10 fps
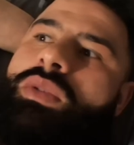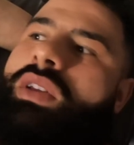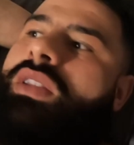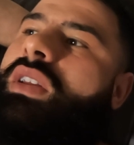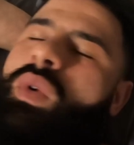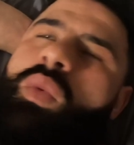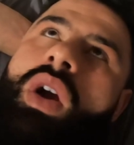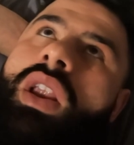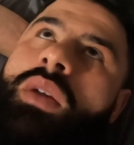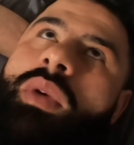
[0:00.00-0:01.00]
between. We
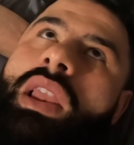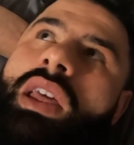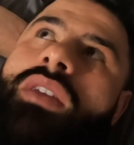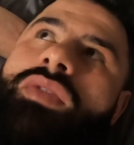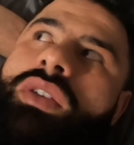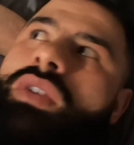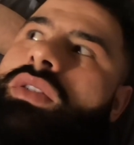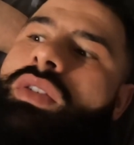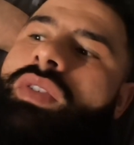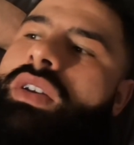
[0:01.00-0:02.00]
were a little bit late for the
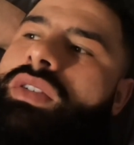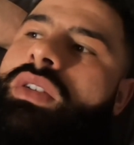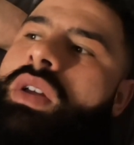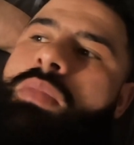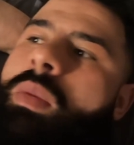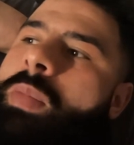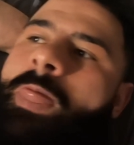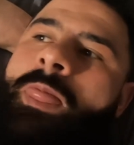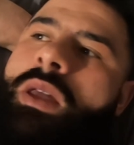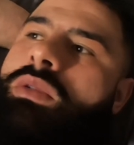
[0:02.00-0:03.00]
reservation, but
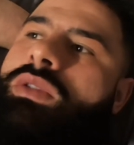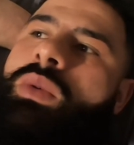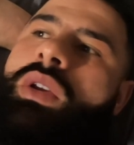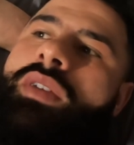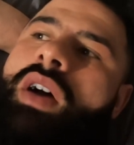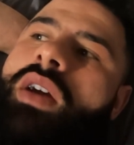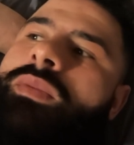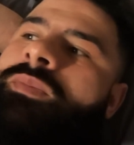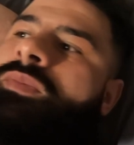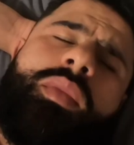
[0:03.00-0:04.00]
it was totally
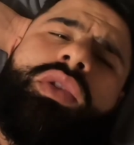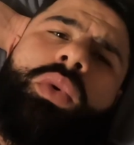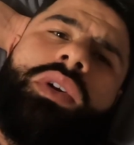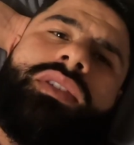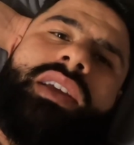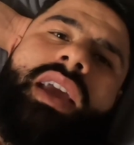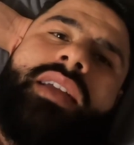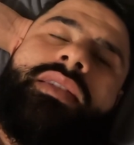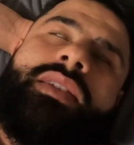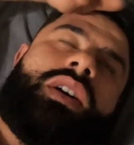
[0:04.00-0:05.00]
fine. Coming towards the
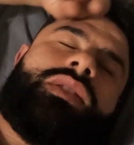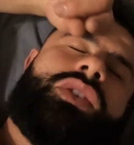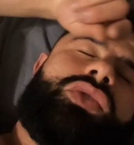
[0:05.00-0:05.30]
end, as I